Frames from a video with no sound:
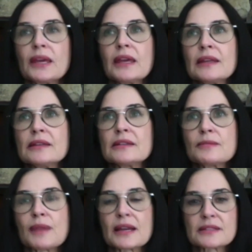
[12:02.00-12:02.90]
into
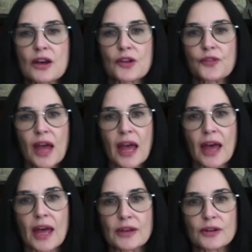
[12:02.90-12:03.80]
myself
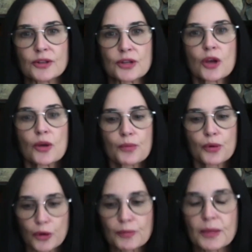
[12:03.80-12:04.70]
and
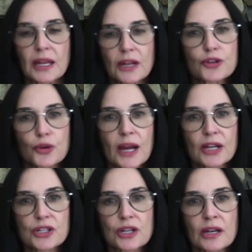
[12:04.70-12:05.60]
put me in a
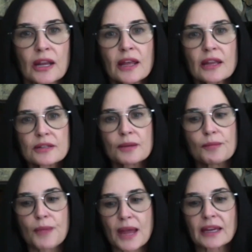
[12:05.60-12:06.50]
direction to
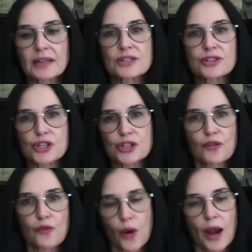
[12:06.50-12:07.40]
make a decision
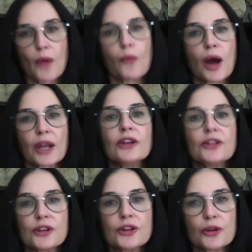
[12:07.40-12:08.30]
of what I wanted to
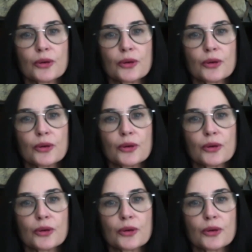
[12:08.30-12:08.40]
do